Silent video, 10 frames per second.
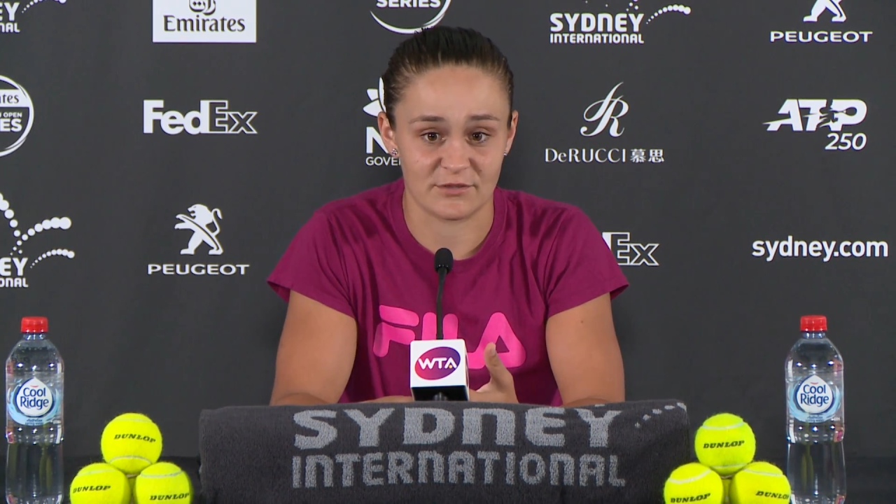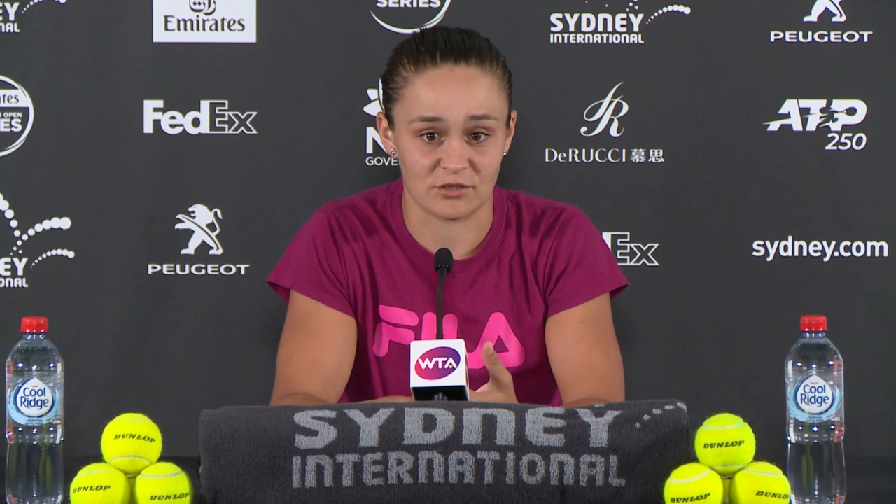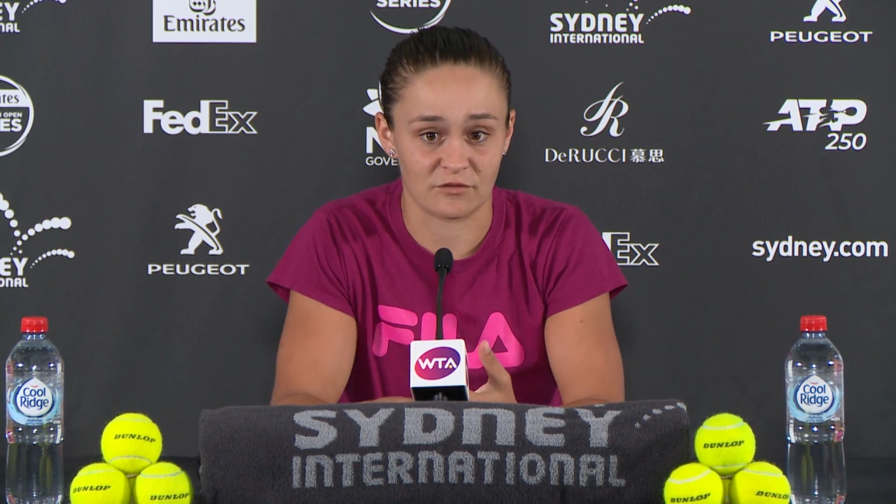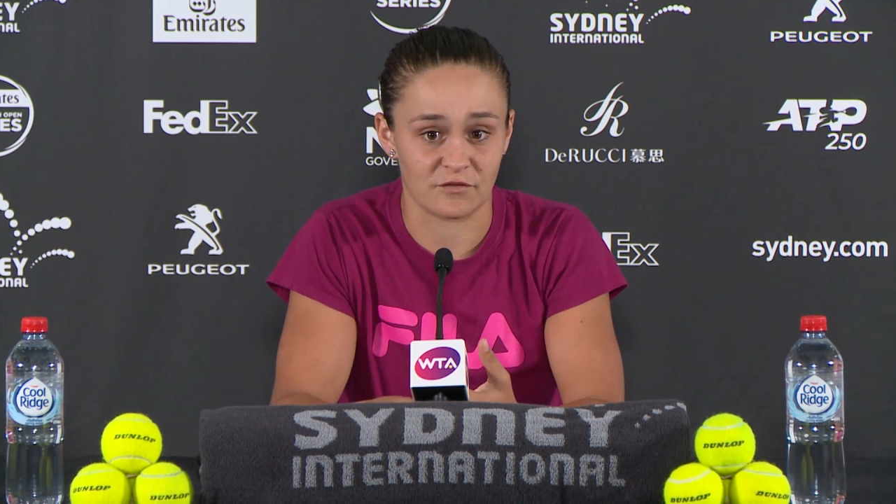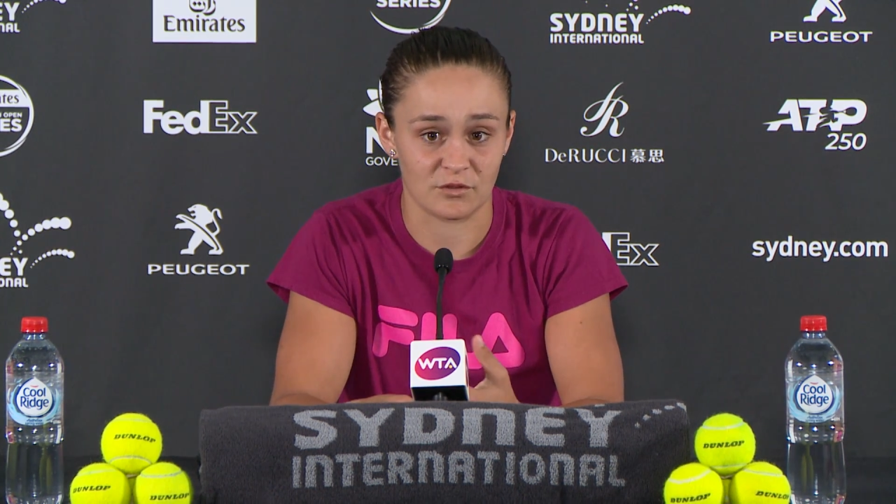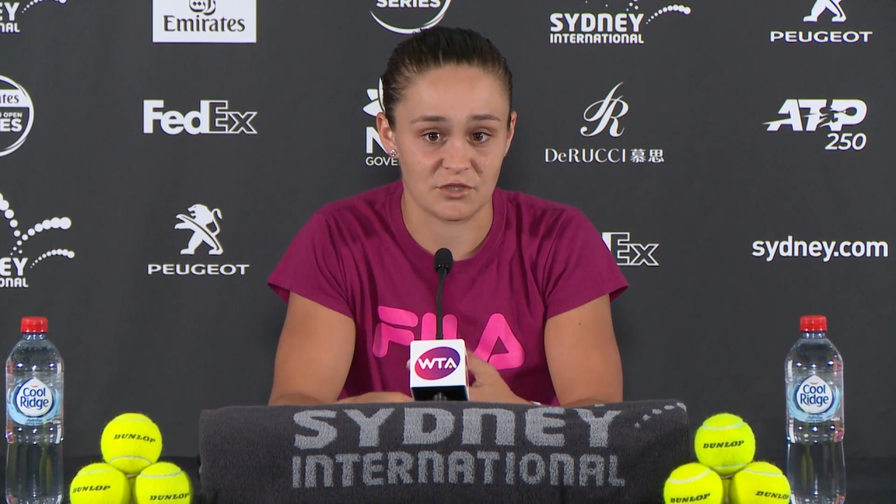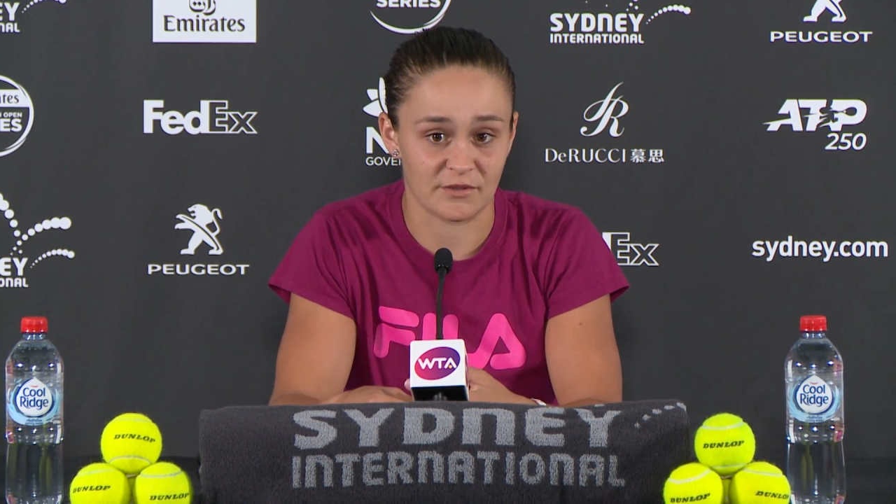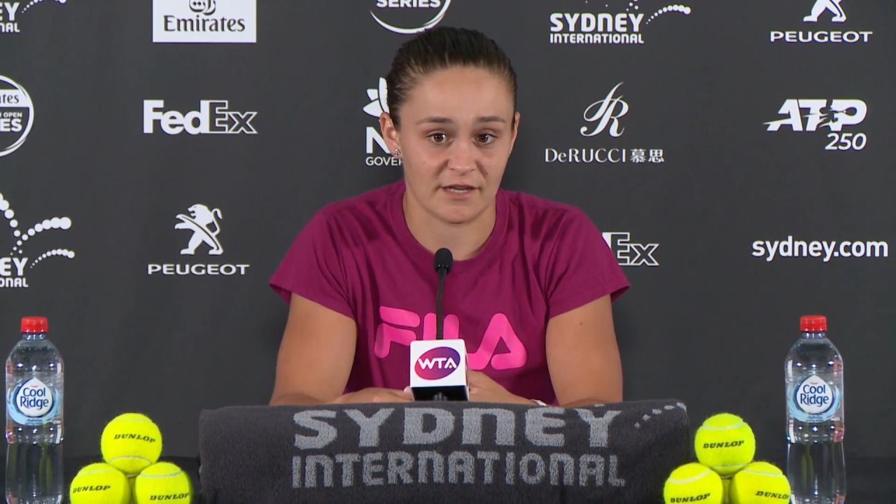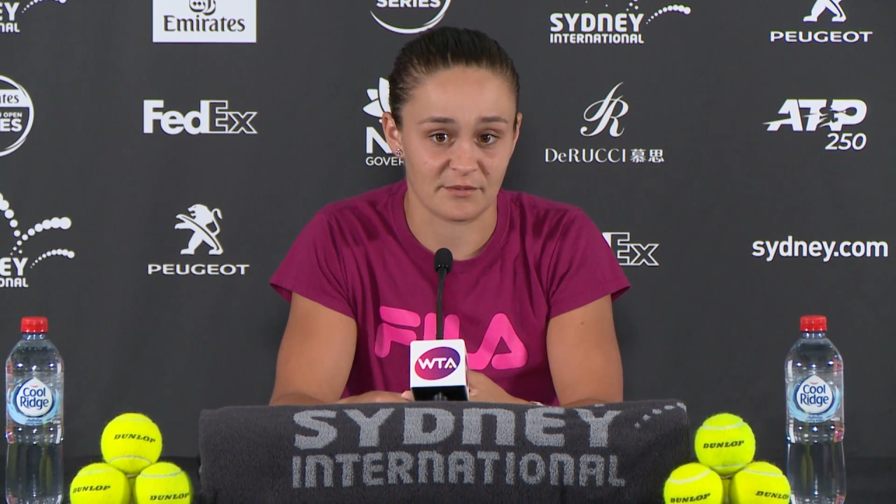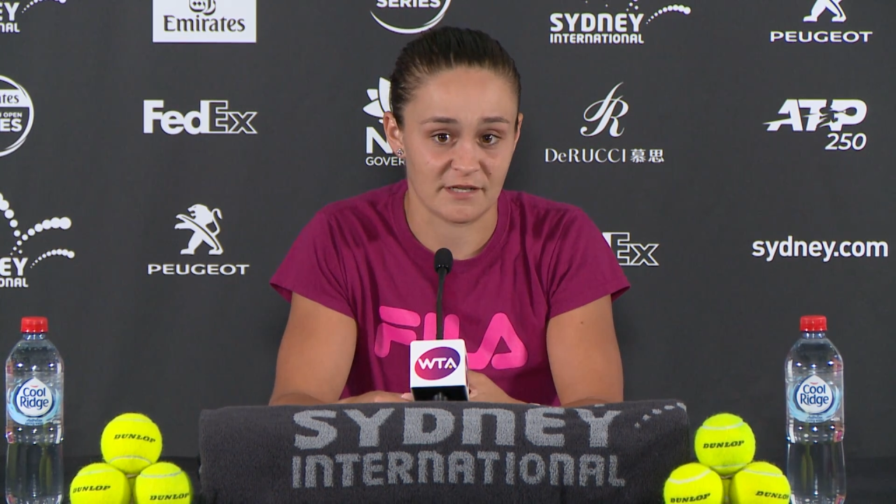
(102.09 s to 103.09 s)
to look forward to
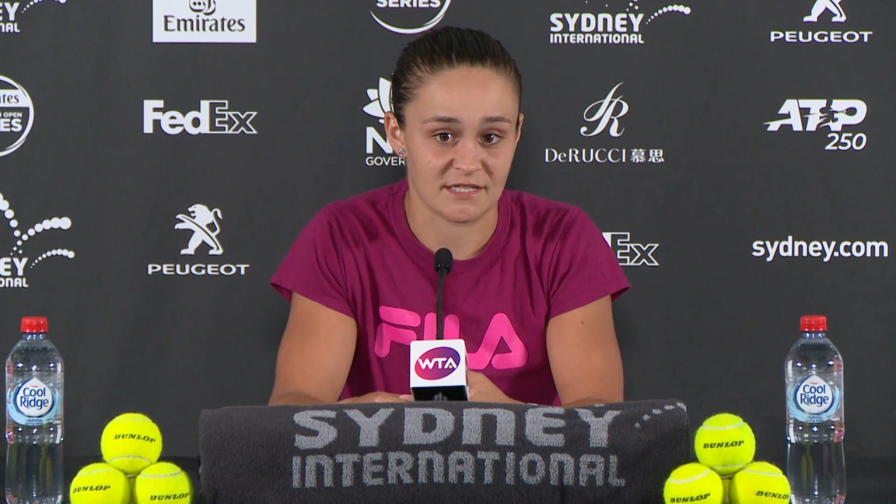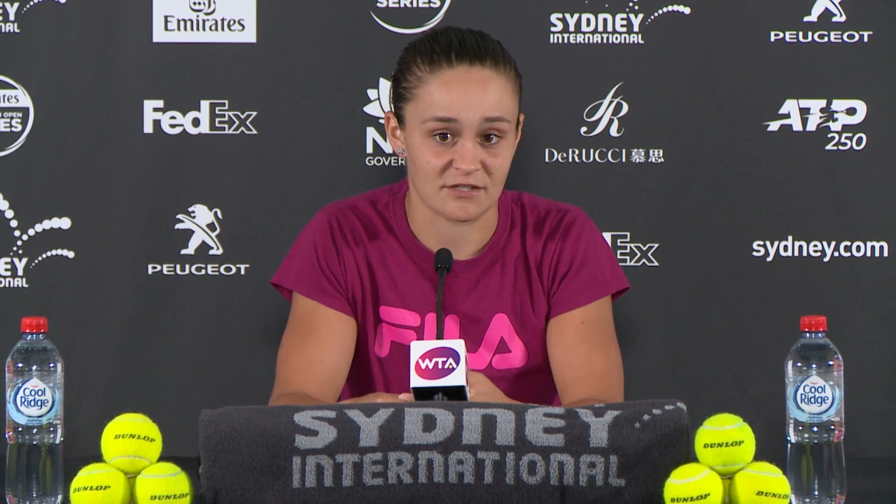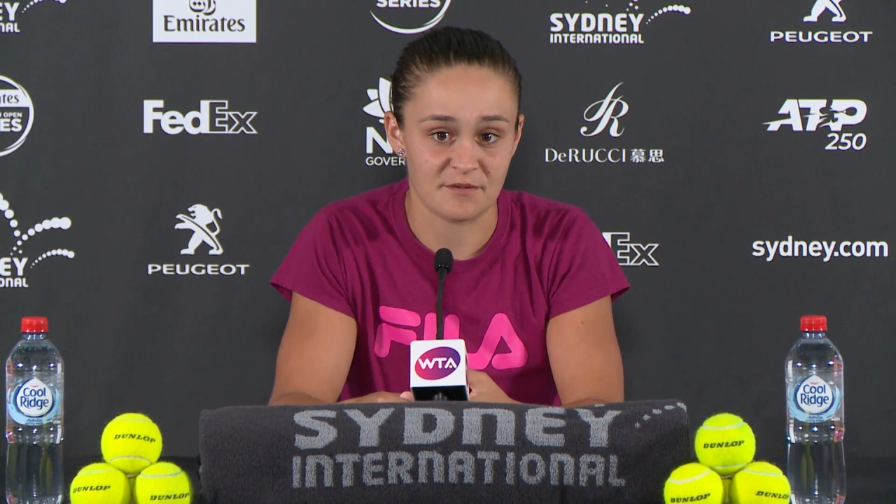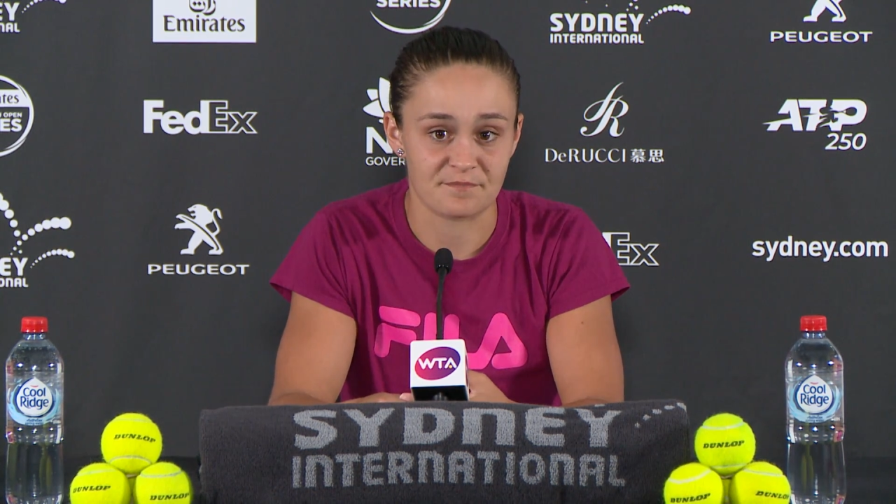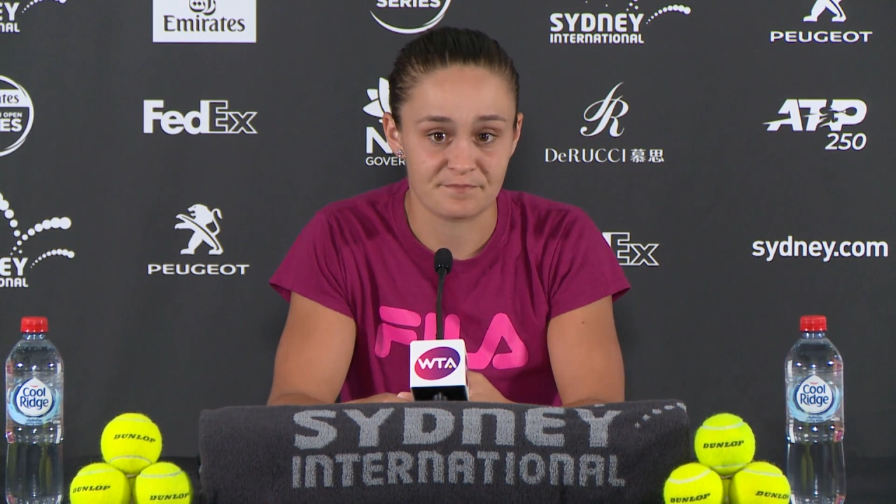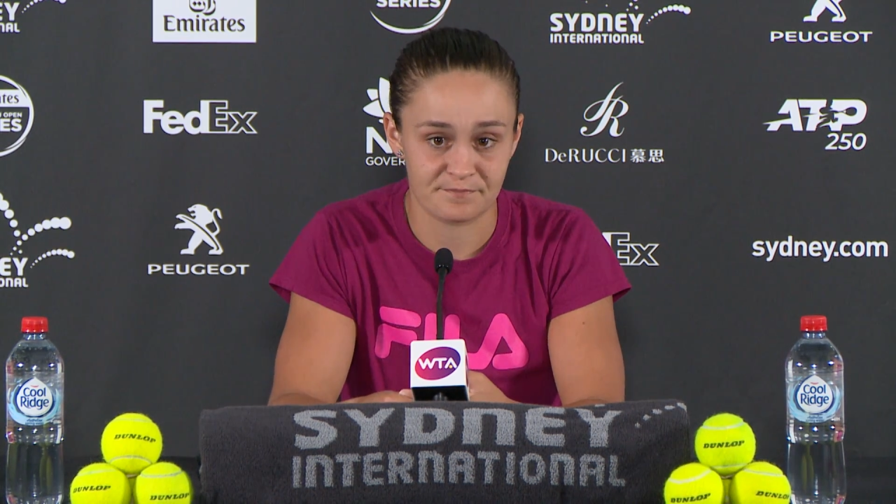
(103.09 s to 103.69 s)
in a couple of days' time.